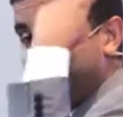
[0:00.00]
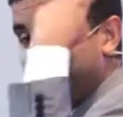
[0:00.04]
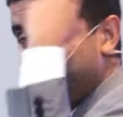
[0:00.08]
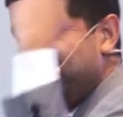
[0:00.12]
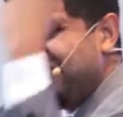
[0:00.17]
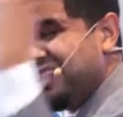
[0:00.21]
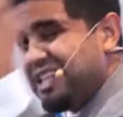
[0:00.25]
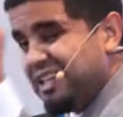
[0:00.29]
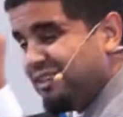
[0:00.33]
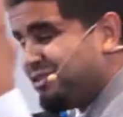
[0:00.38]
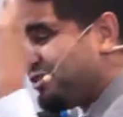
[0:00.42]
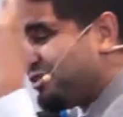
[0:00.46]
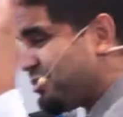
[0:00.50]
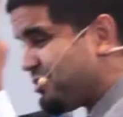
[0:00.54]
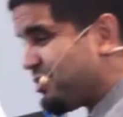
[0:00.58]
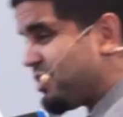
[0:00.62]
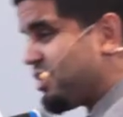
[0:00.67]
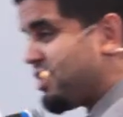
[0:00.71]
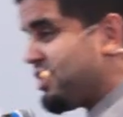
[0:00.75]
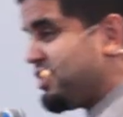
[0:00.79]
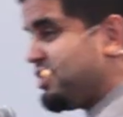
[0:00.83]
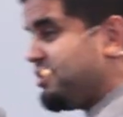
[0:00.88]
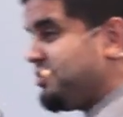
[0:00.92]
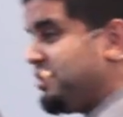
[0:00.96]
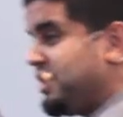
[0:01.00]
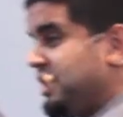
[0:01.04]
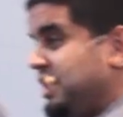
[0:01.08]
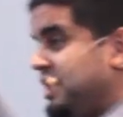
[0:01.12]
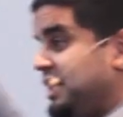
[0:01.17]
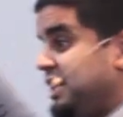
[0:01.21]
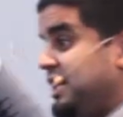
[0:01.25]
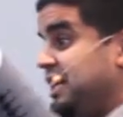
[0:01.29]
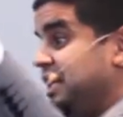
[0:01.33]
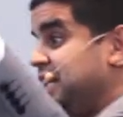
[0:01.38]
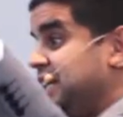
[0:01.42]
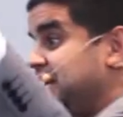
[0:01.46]
the two gifts from the Garden of
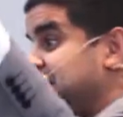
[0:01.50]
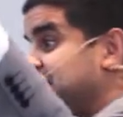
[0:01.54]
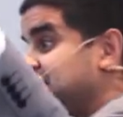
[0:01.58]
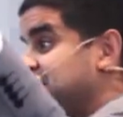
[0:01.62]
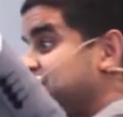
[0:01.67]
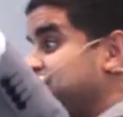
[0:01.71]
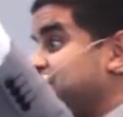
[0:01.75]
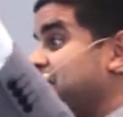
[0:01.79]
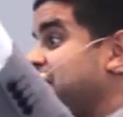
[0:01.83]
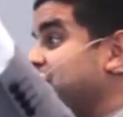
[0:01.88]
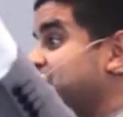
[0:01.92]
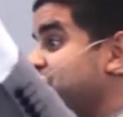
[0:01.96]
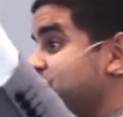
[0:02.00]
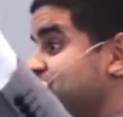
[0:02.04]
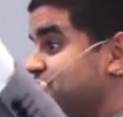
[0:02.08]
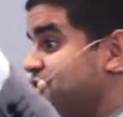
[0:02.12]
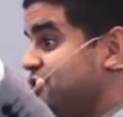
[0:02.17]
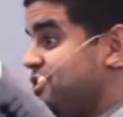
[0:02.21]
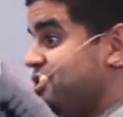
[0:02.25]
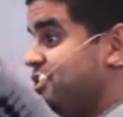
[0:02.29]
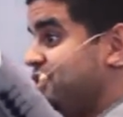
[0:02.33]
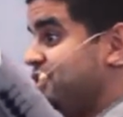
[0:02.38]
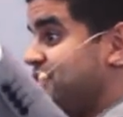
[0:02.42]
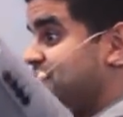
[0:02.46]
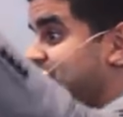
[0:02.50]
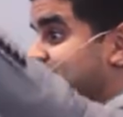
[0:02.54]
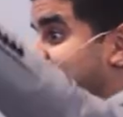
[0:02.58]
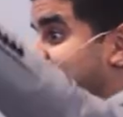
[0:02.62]
Eden, is marriage